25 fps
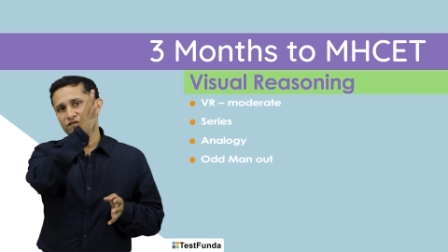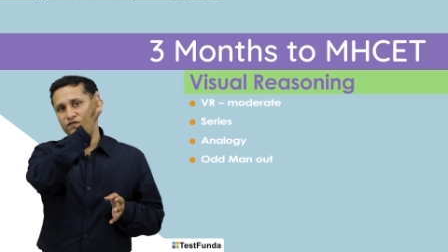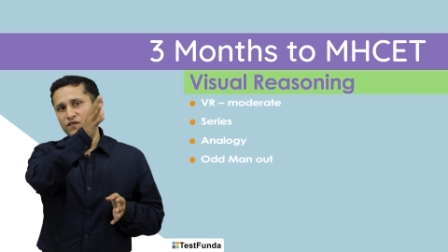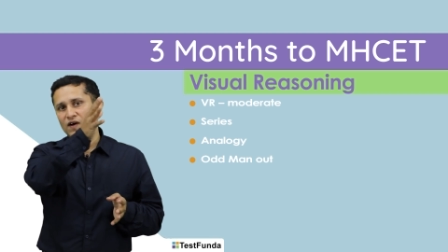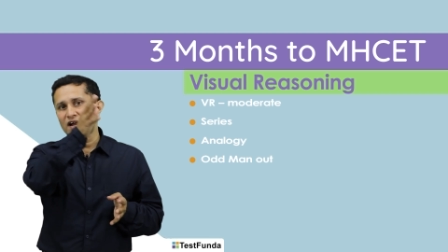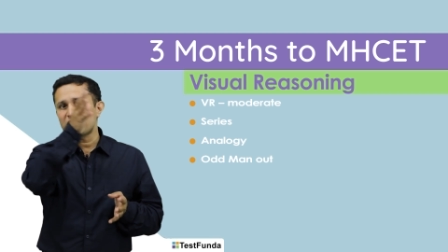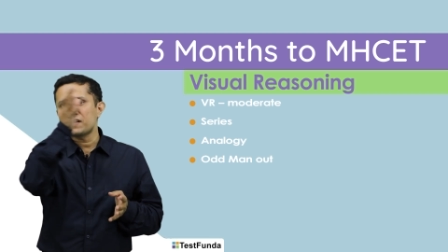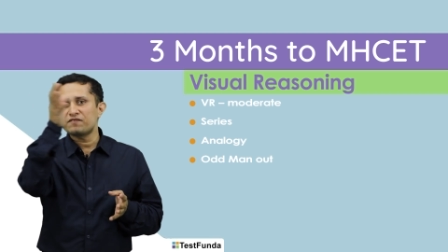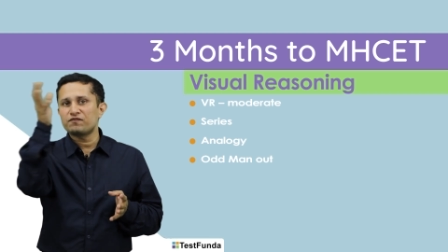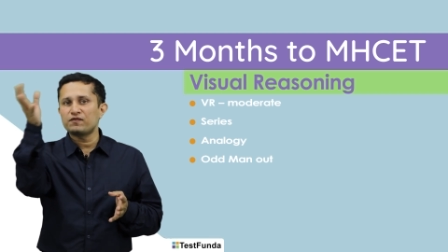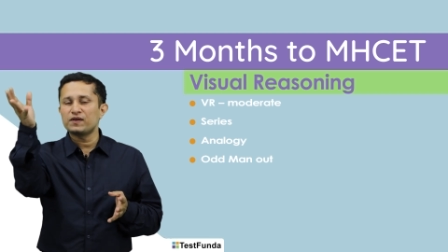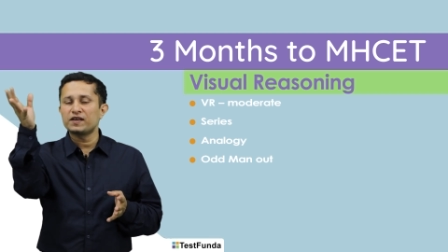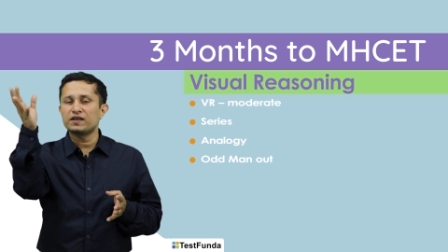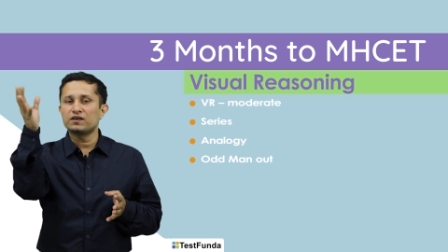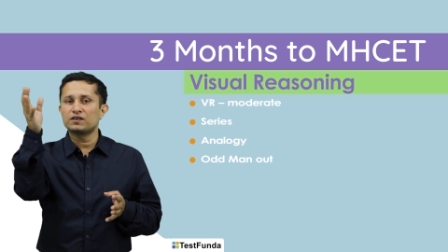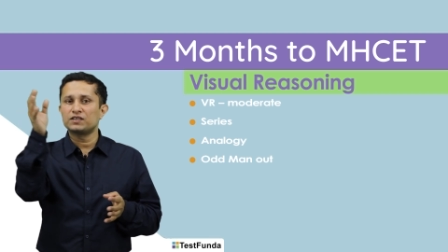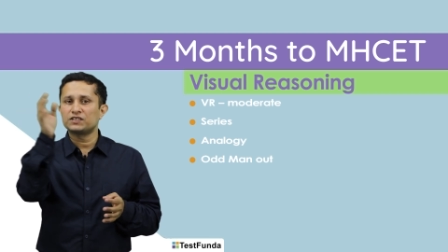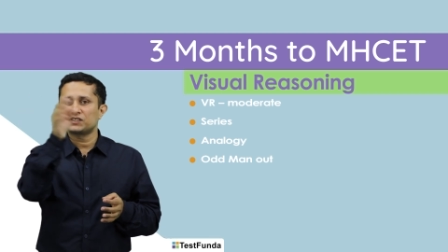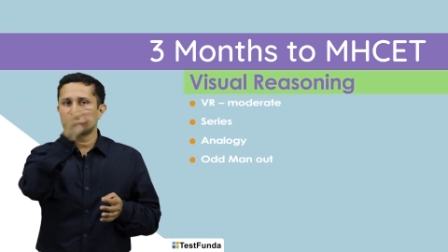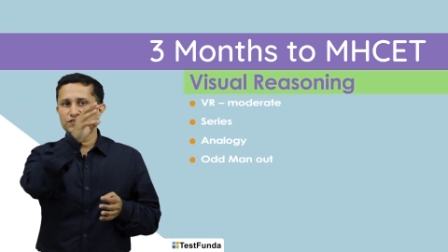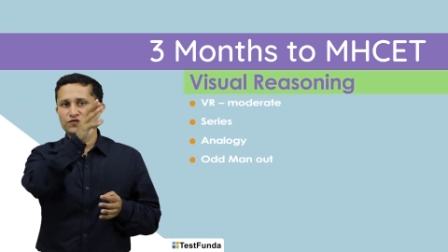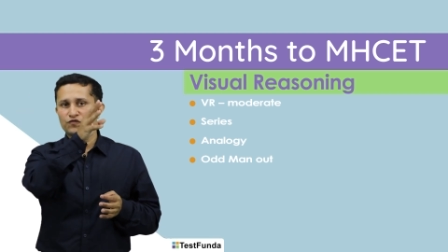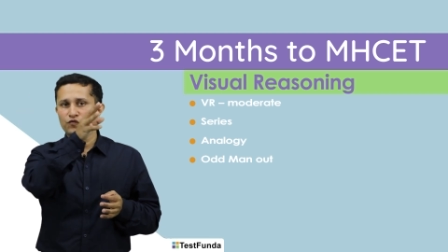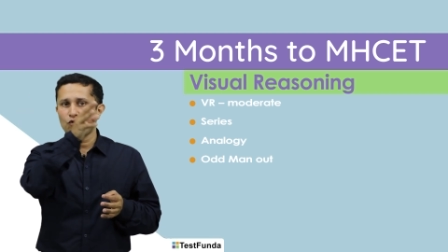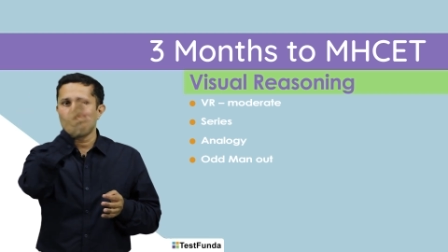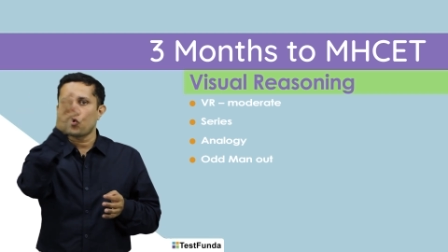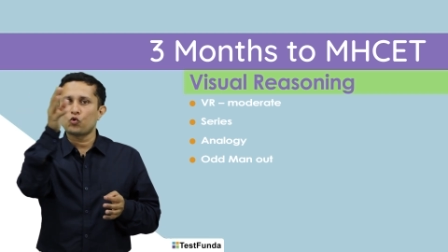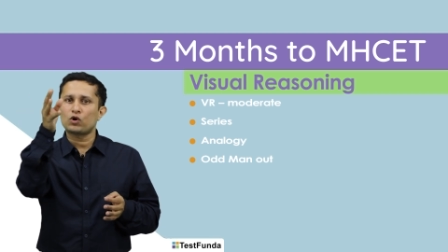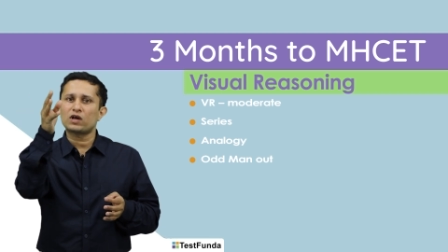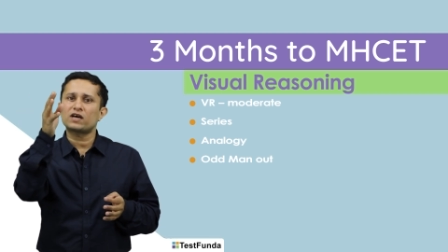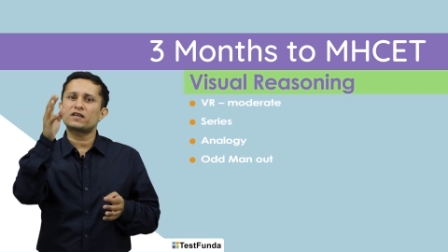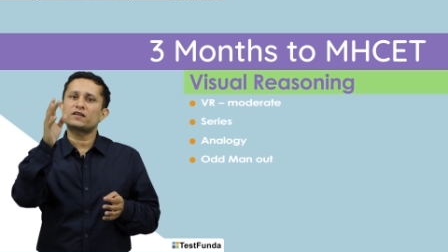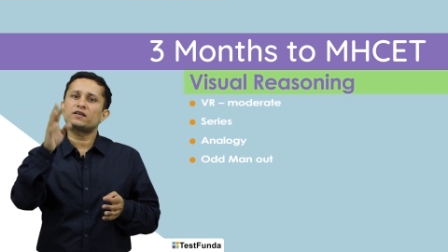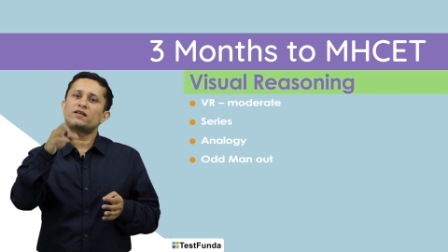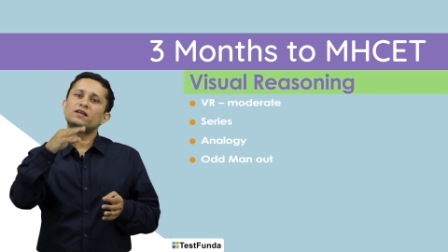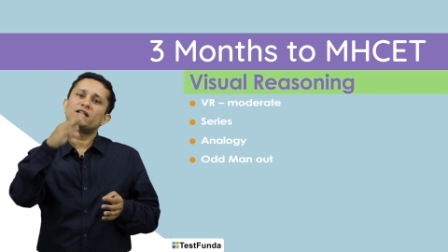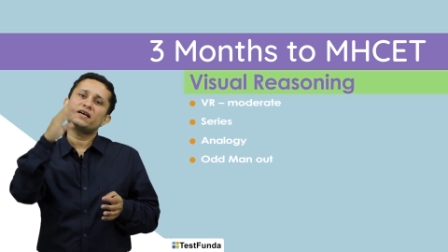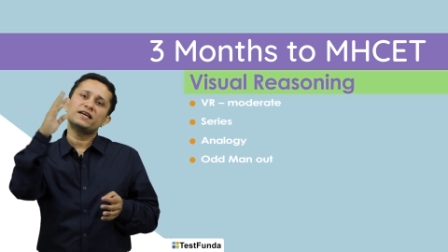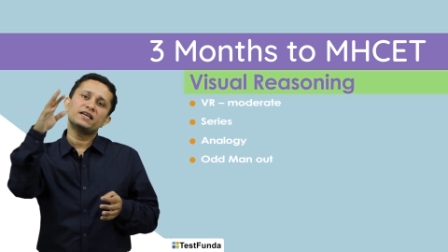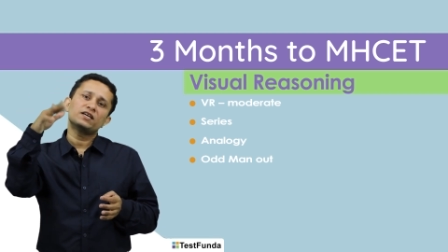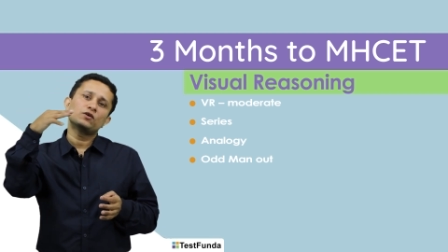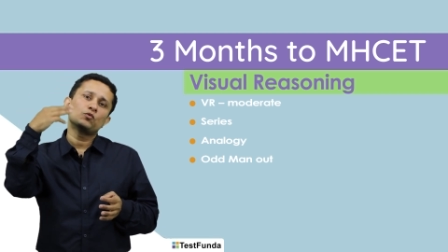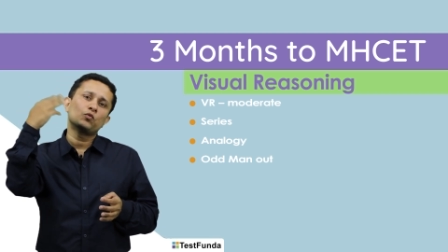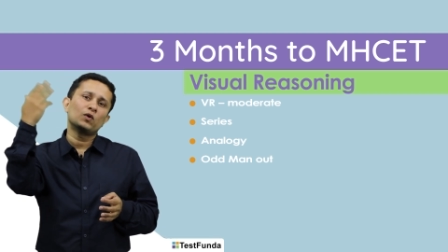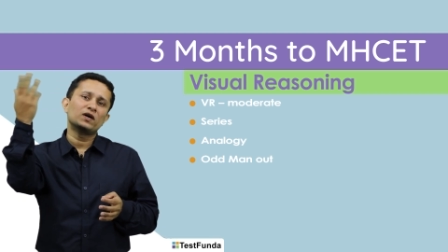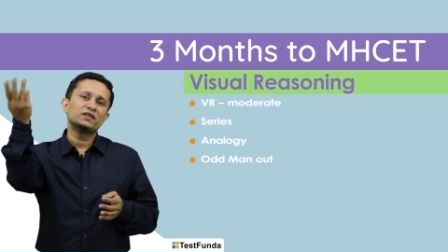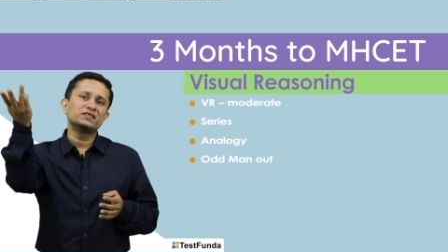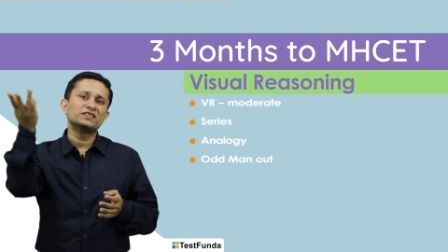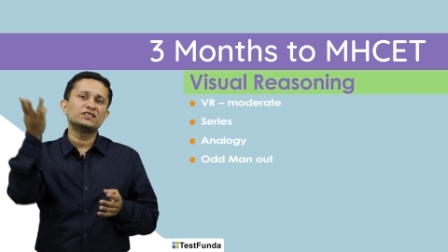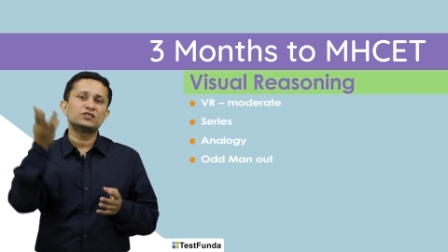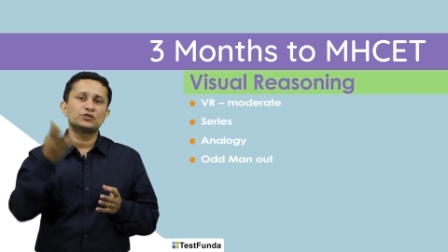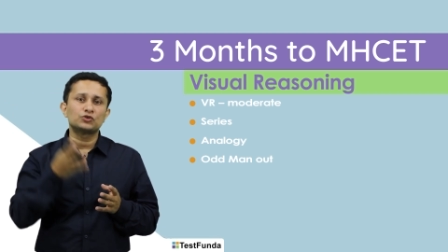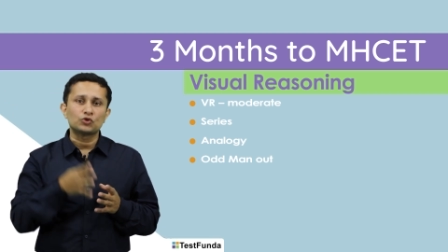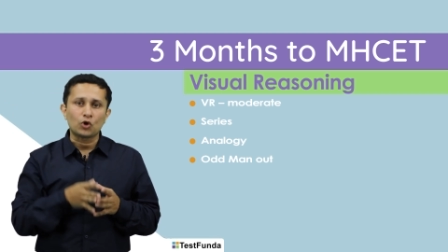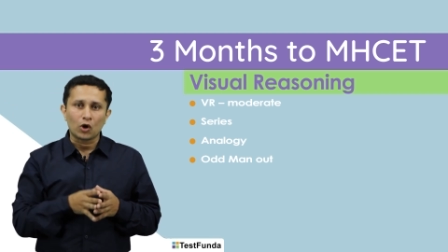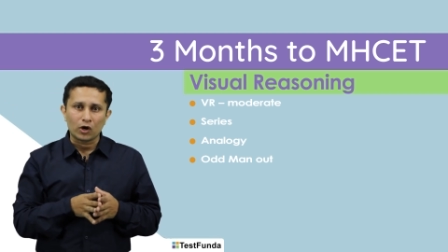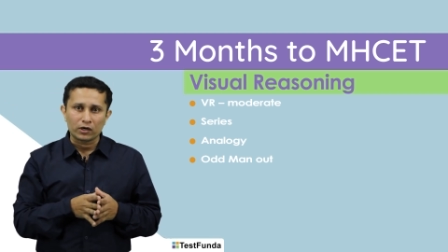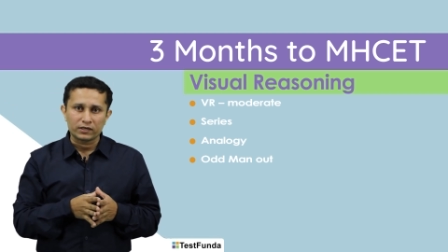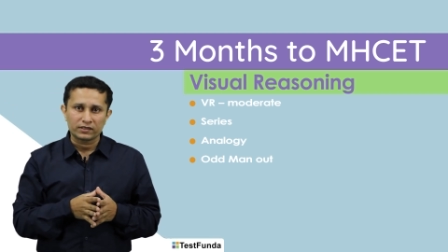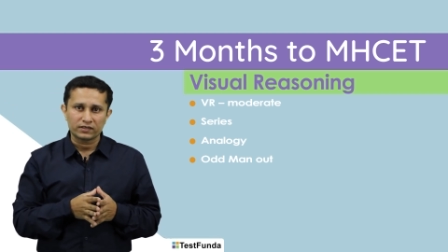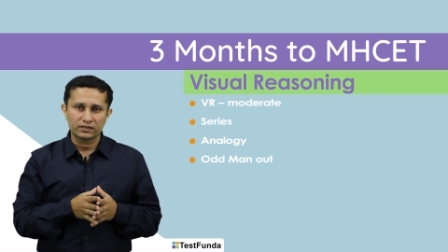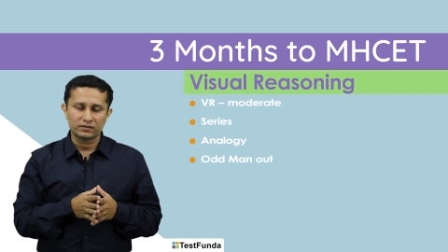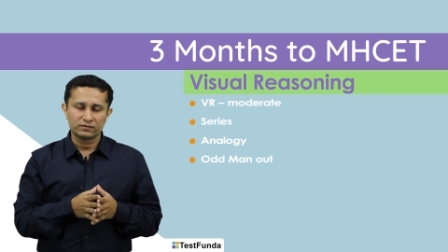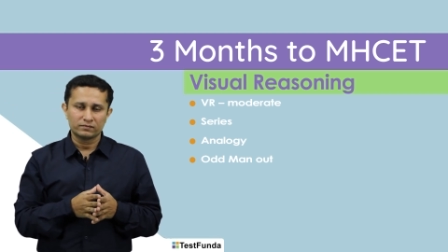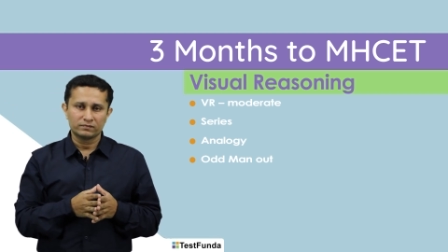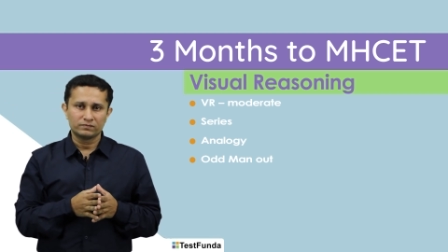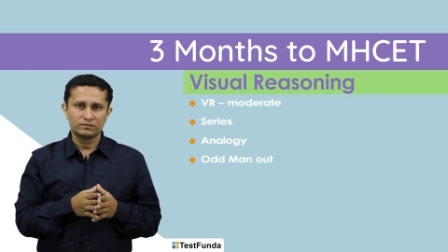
5 figures, 4 are alike, 1 is not,